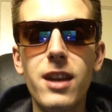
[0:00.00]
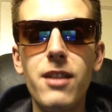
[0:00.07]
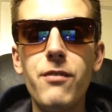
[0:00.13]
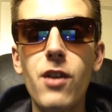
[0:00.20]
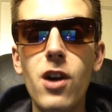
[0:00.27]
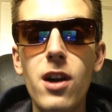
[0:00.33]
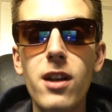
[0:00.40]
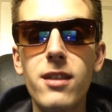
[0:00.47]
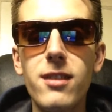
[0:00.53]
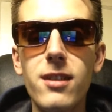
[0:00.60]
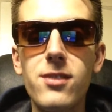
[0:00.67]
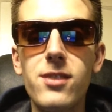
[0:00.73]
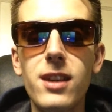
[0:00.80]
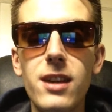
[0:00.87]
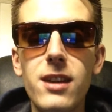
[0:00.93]
and VADA
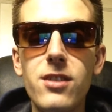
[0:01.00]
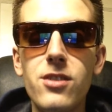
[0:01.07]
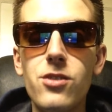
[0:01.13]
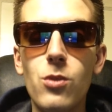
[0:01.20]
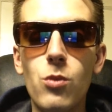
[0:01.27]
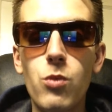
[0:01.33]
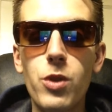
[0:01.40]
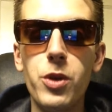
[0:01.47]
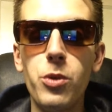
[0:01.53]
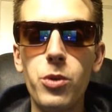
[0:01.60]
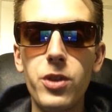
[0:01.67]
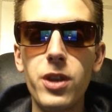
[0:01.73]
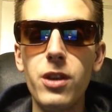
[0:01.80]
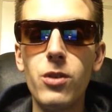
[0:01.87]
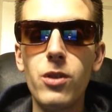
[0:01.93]
testing is the real
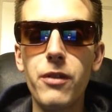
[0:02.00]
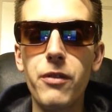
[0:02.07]
deal.